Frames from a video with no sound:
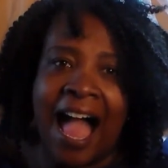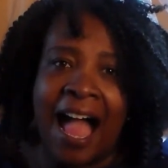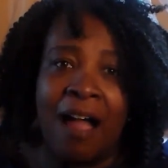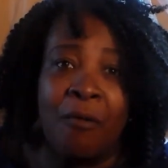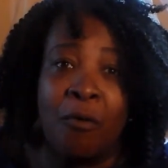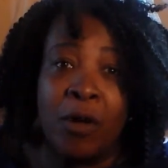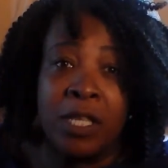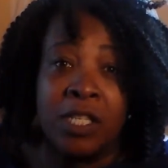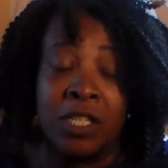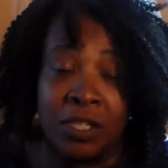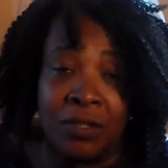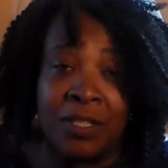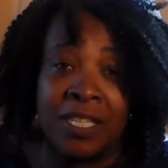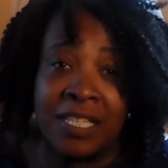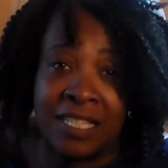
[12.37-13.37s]
I want to
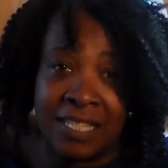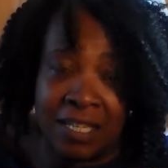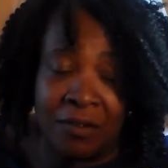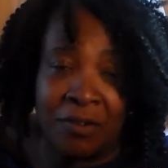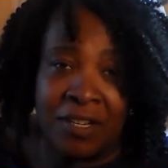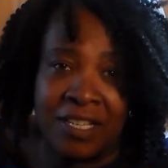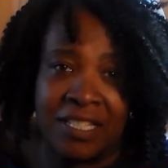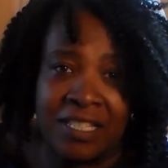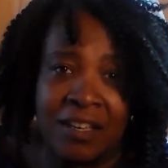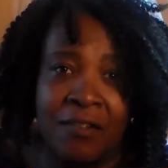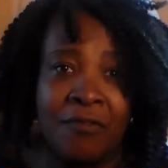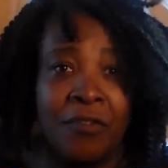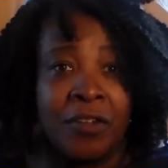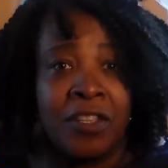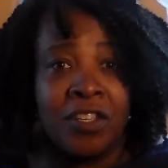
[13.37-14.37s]
do this series
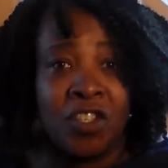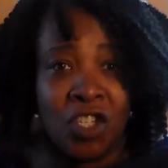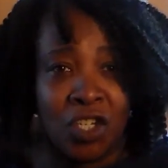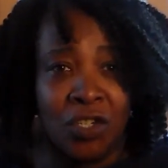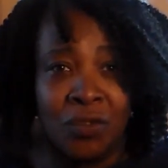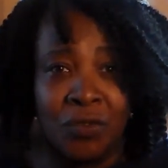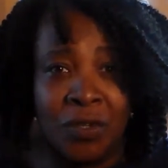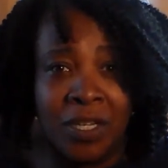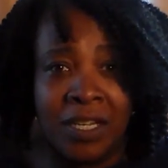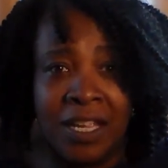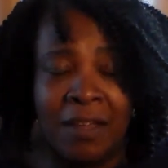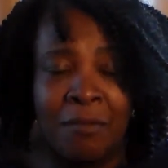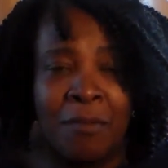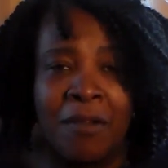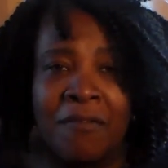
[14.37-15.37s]
for the children
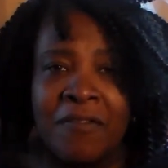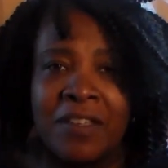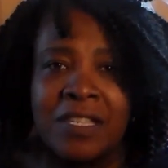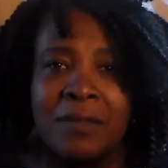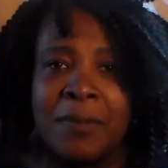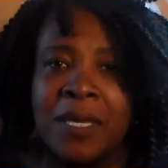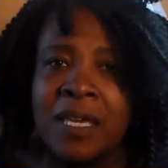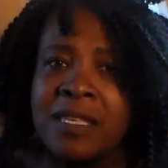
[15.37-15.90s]
in Memphis